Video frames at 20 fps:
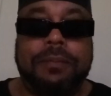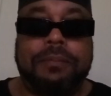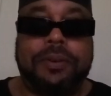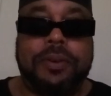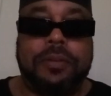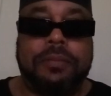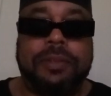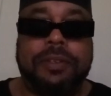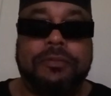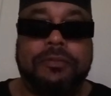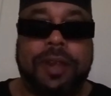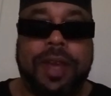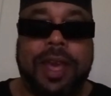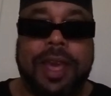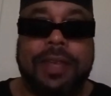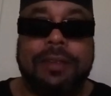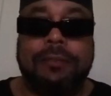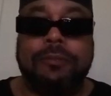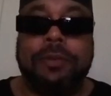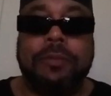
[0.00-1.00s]
Pumas,
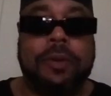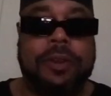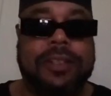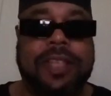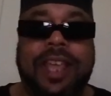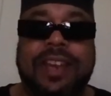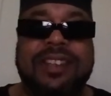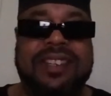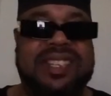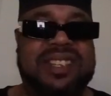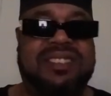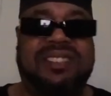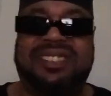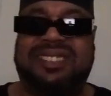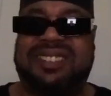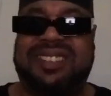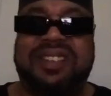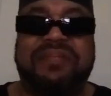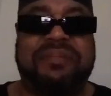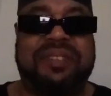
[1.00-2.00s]
right? We worked out a deal or
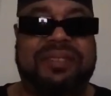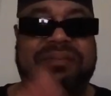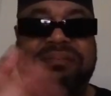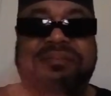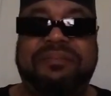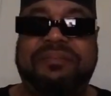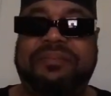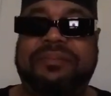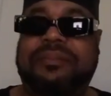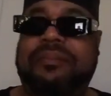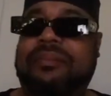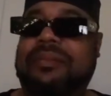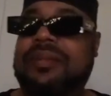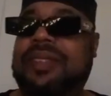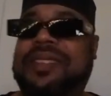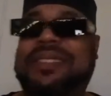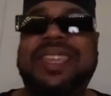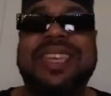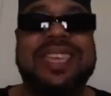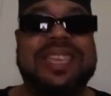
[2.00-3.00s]
something.
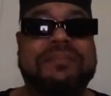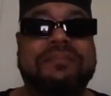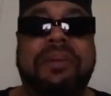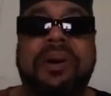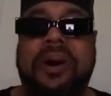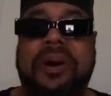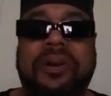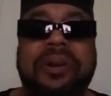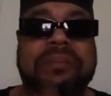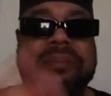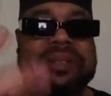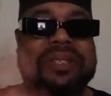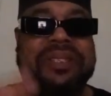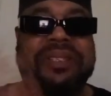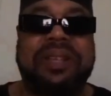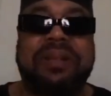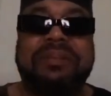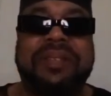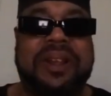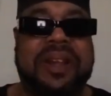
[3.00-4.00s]
I think he bought them or
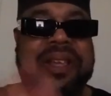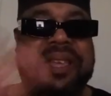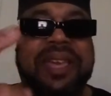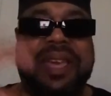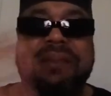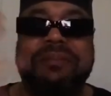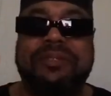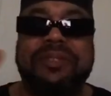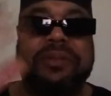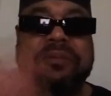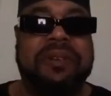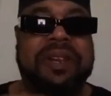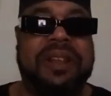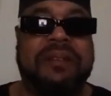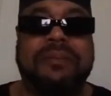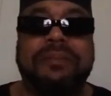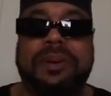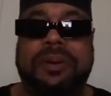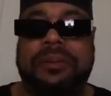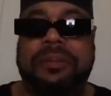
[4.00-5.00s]
something. I gave them to him,
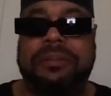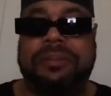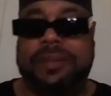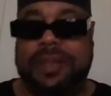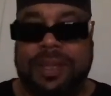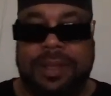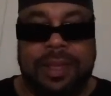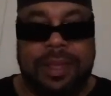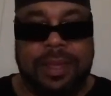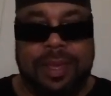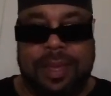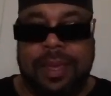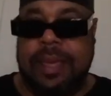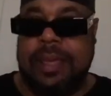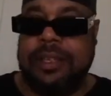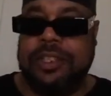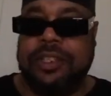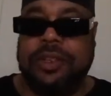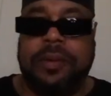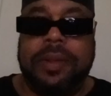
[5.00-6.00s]
whatever, boom.
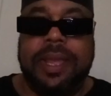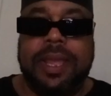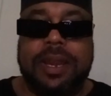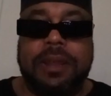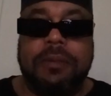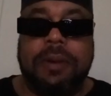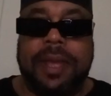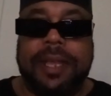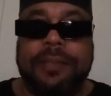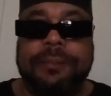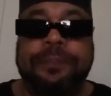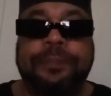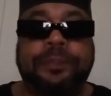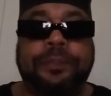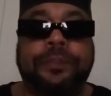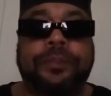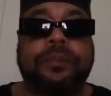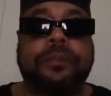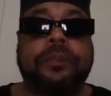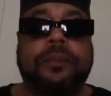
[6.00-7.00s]
So anyway,
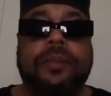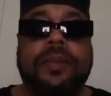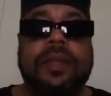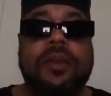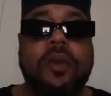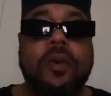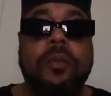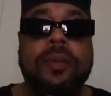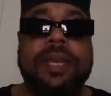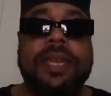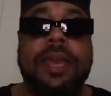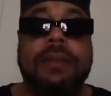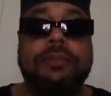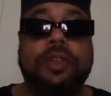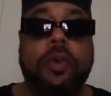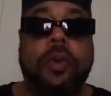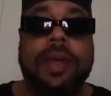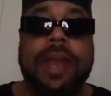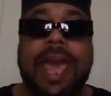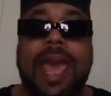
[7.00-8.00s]
we kept
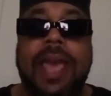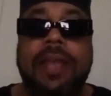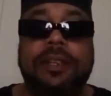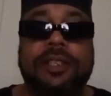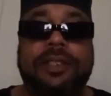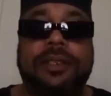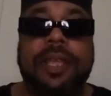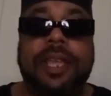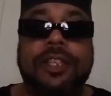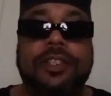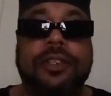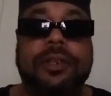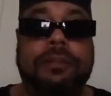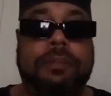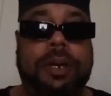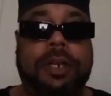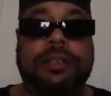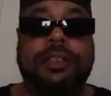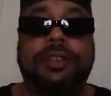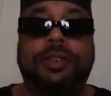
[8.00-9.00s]
doing that, exchanging the
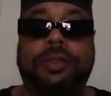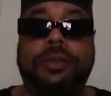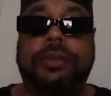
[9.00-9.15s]
books.